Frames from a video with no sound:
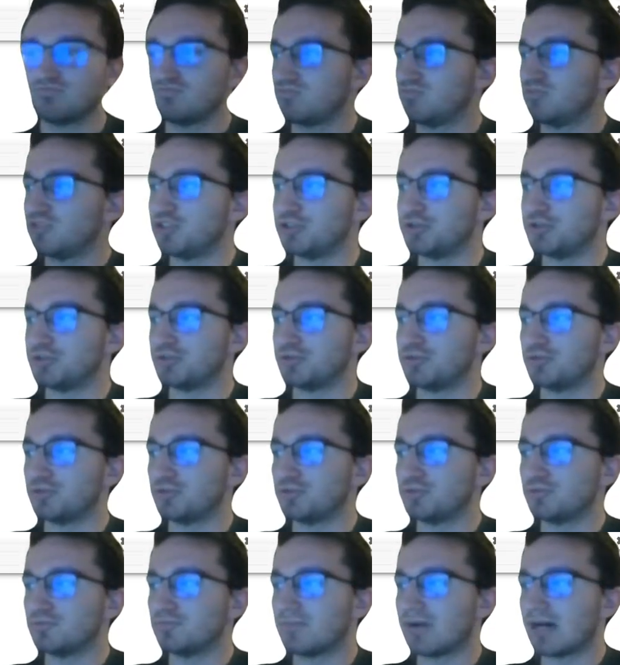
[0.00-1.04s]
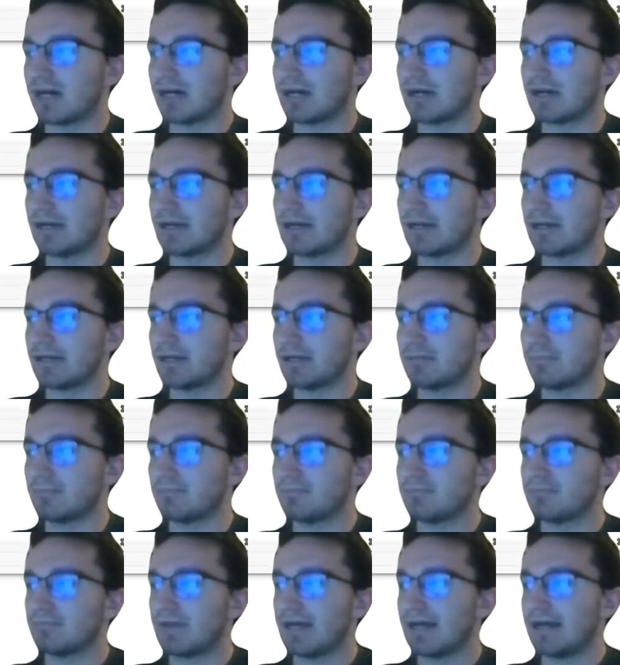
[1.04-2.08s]
do my
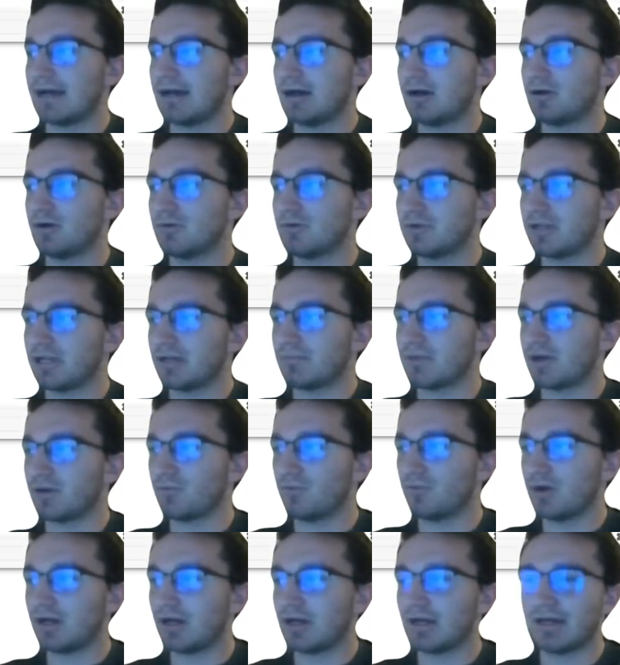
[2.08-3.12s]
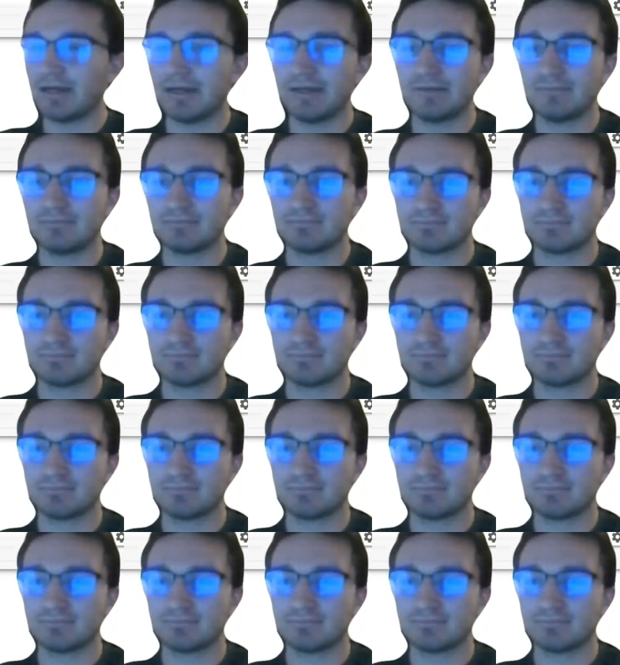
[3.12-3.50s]
out and my y.